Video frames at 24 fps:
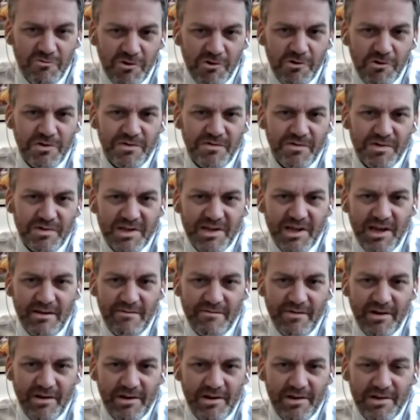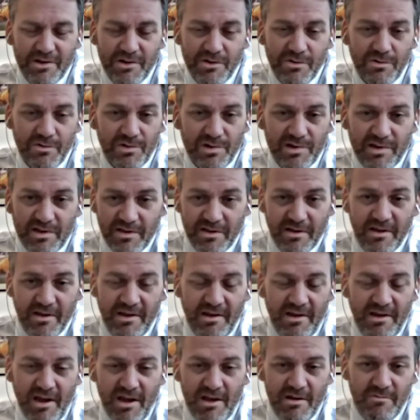for state-funded schools,
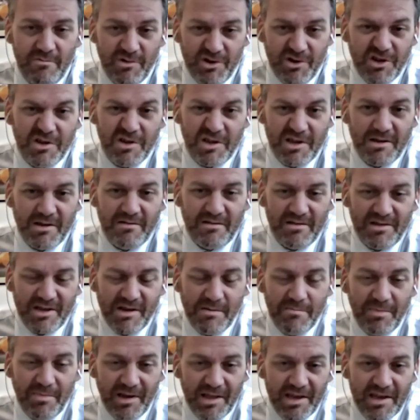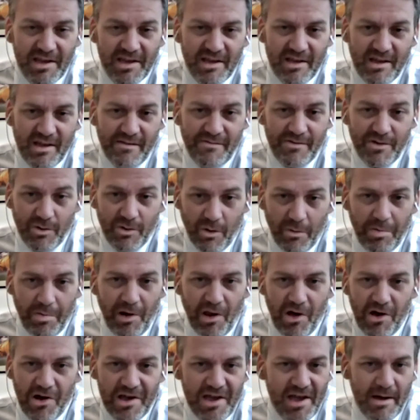which is simply, if you
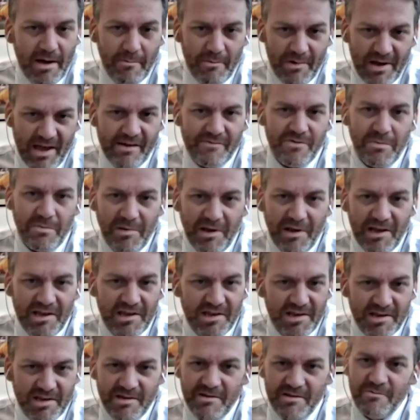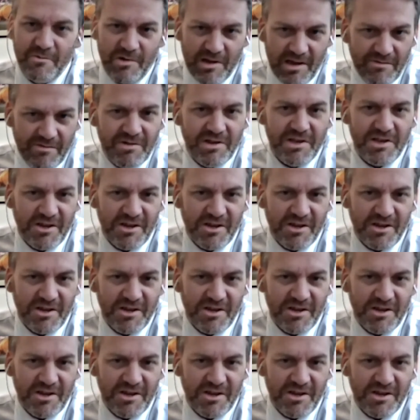apply and we have a place, we give it to you.